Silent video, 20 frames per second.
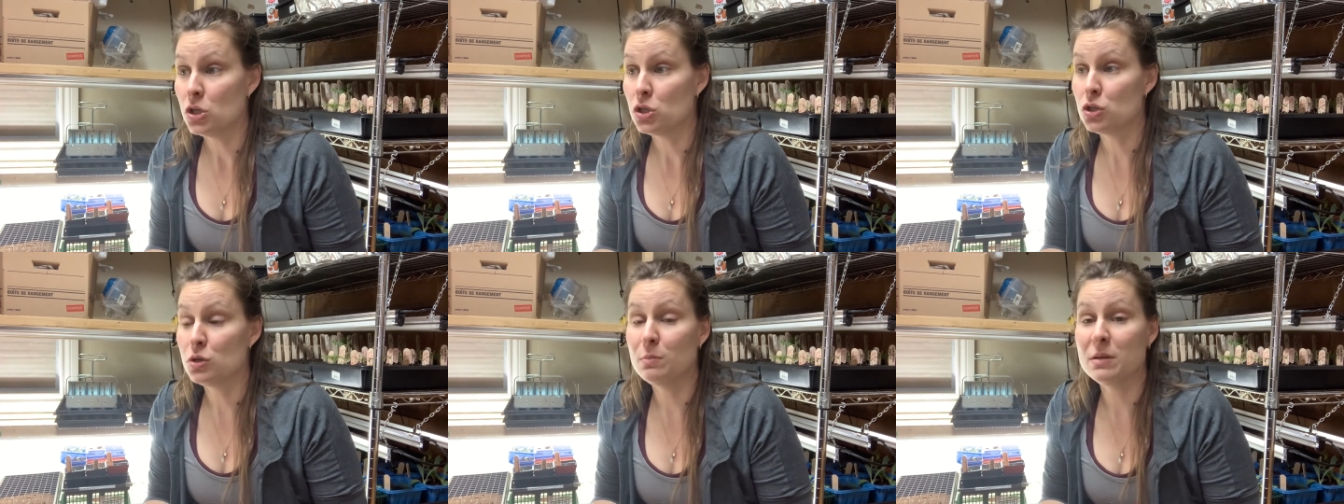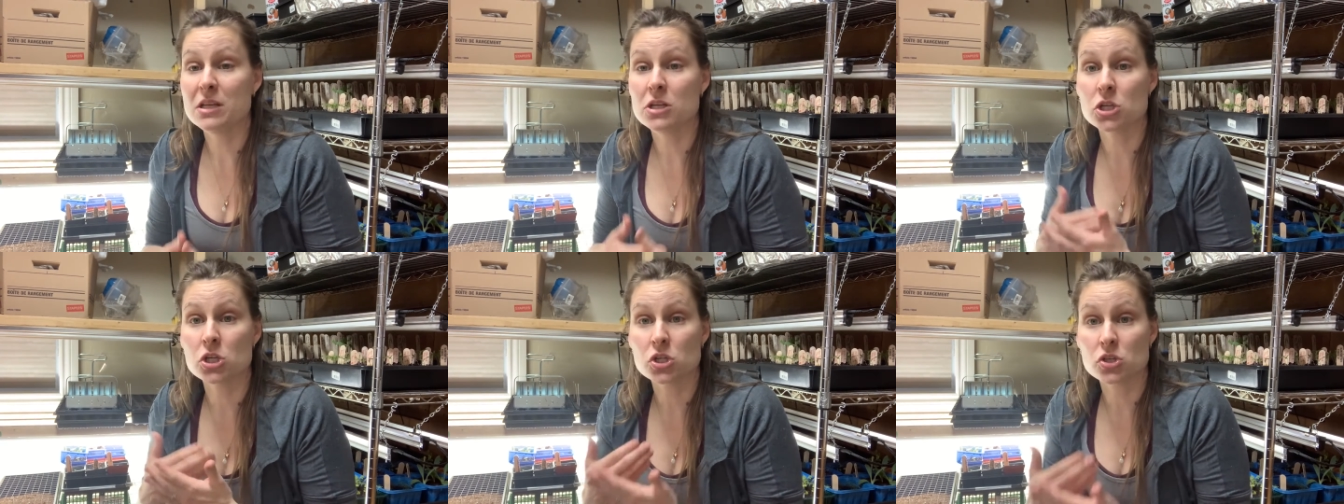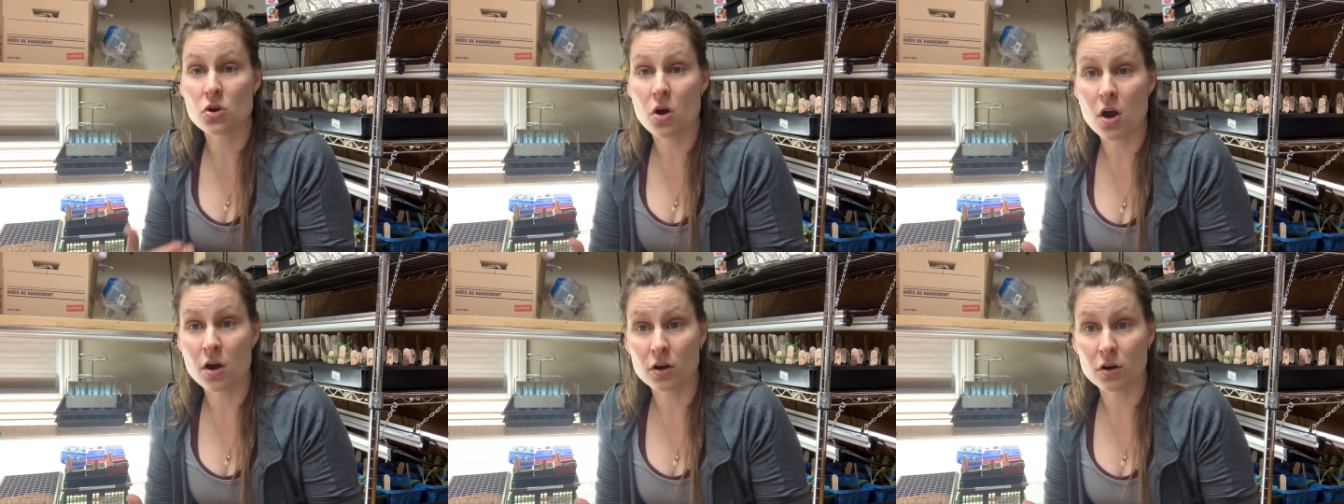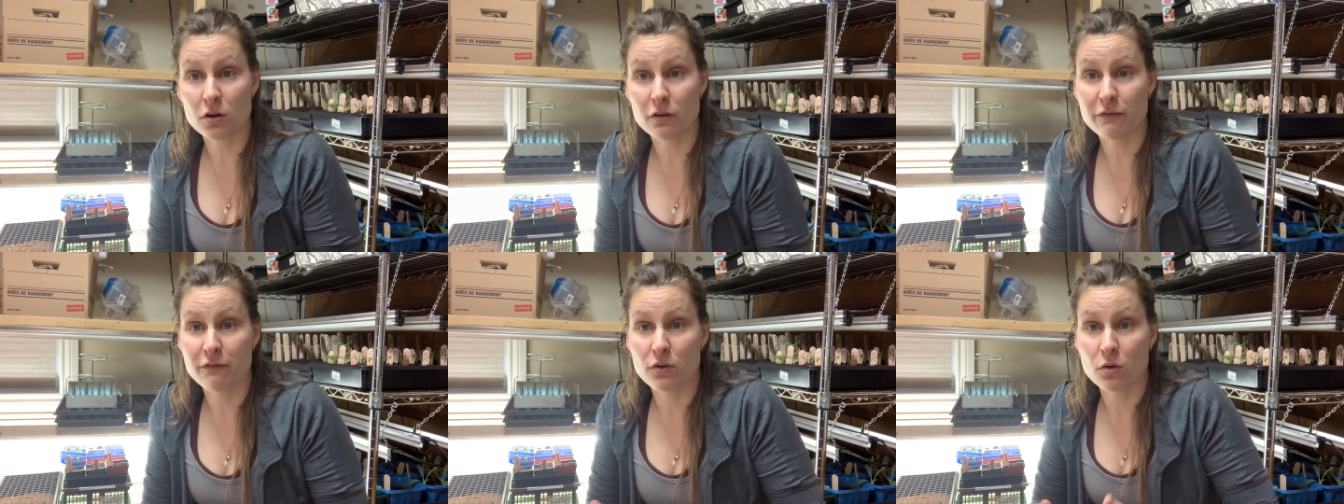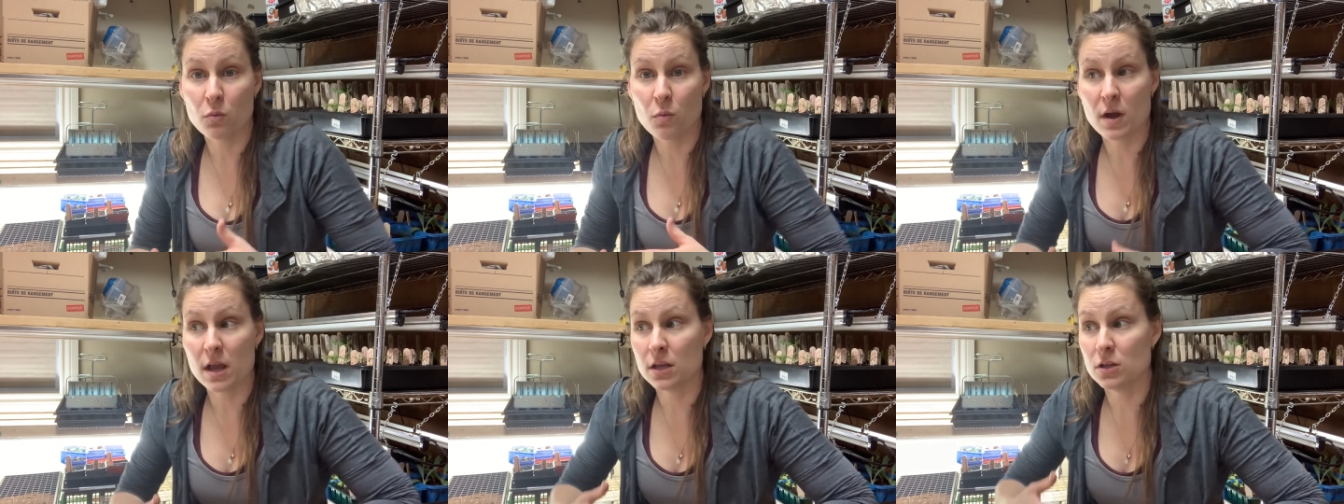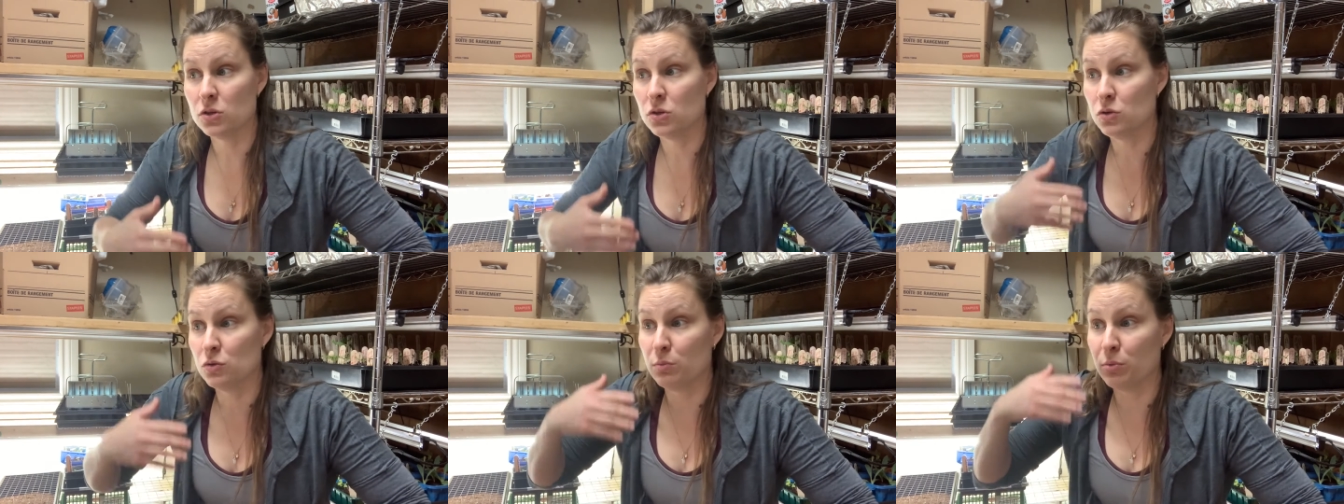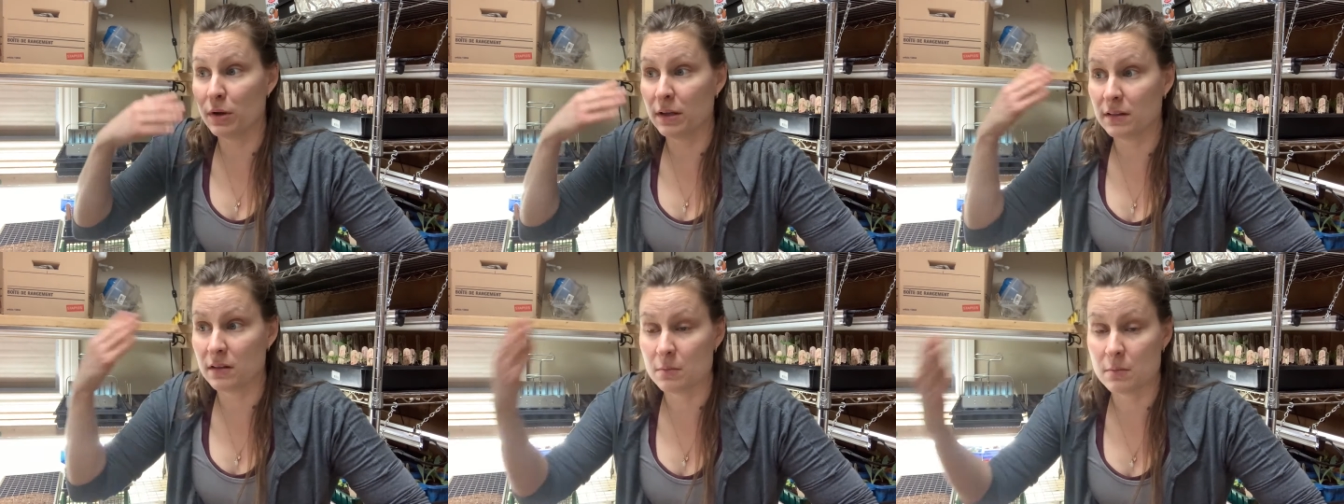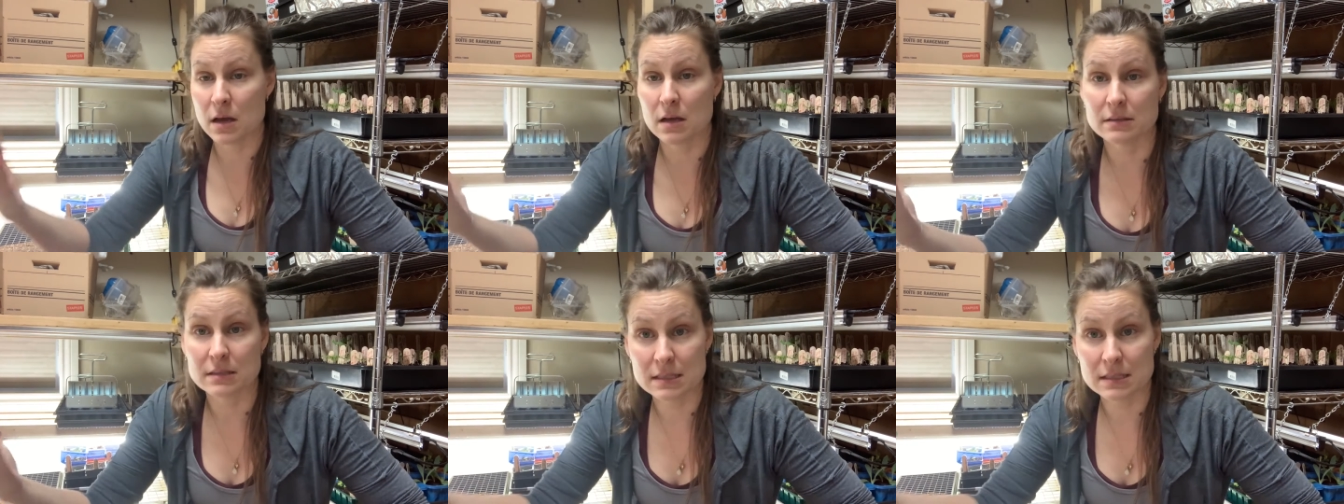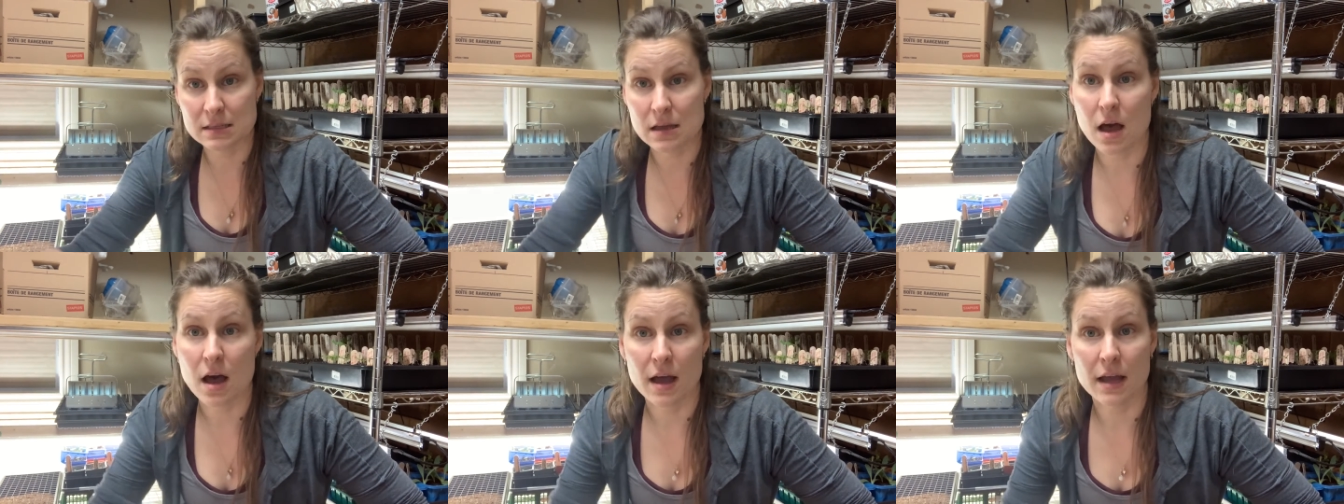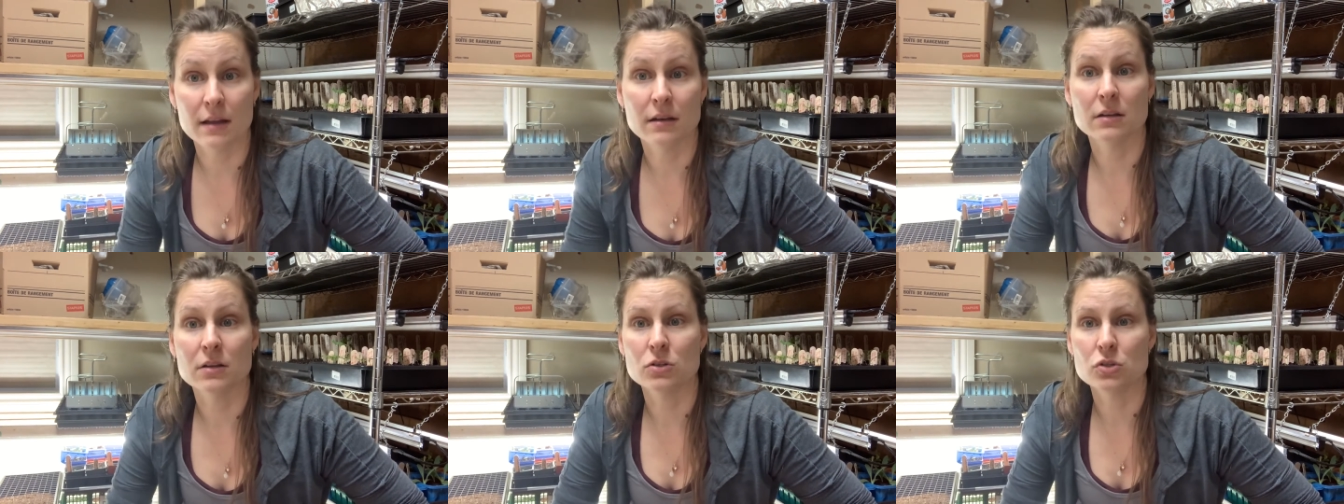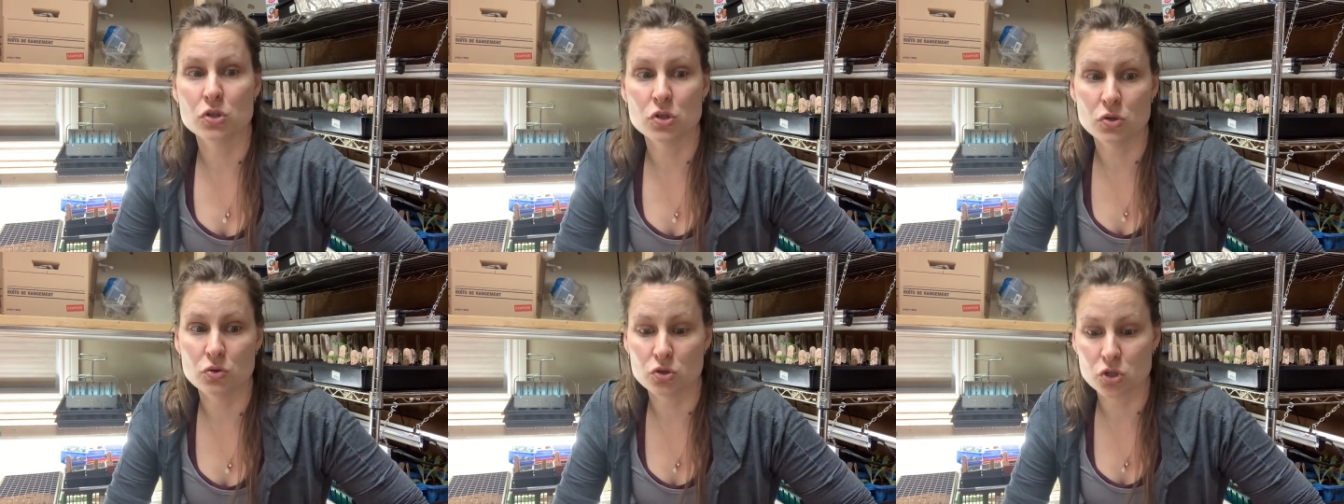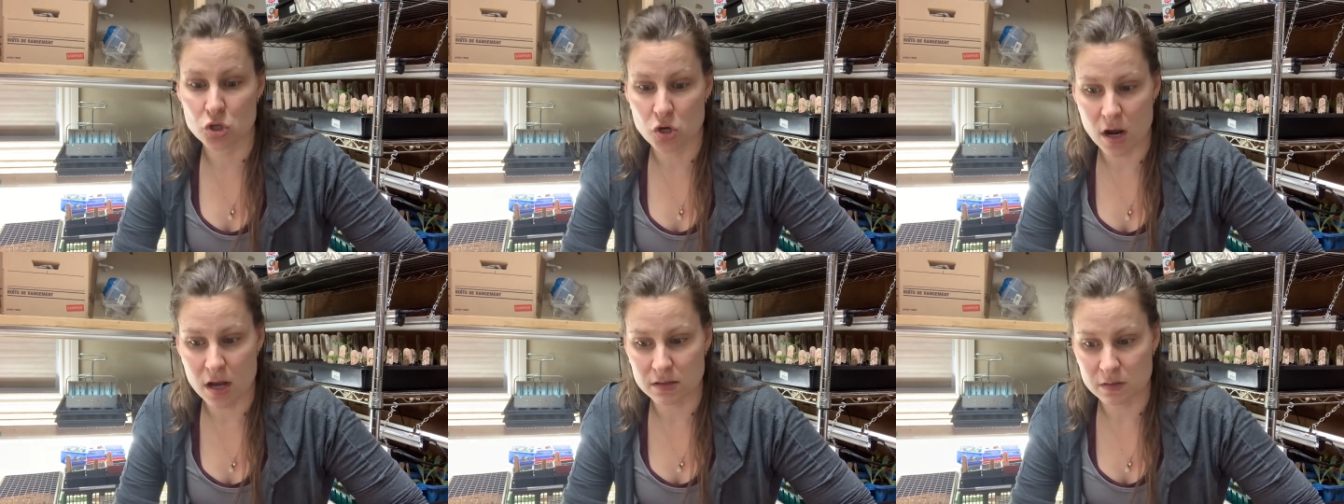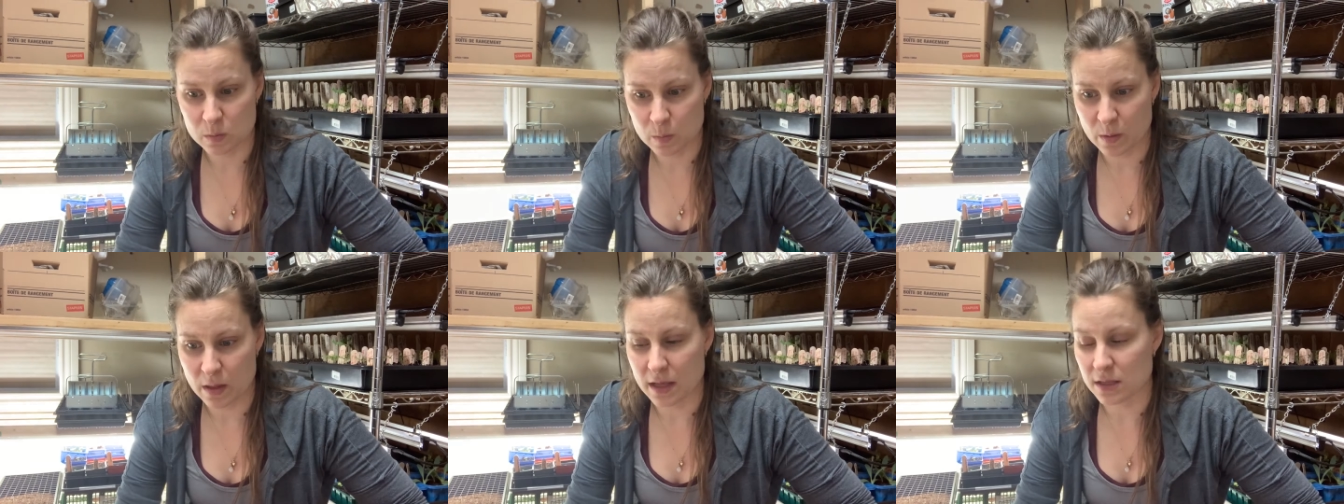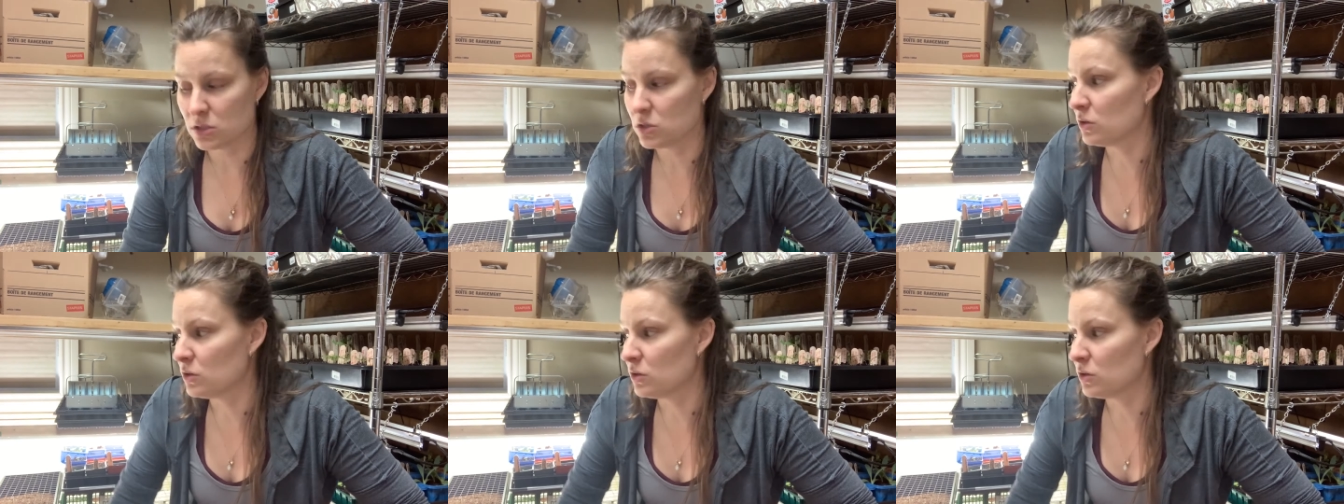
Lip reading: to be stronger for when you bring them outside to transplant.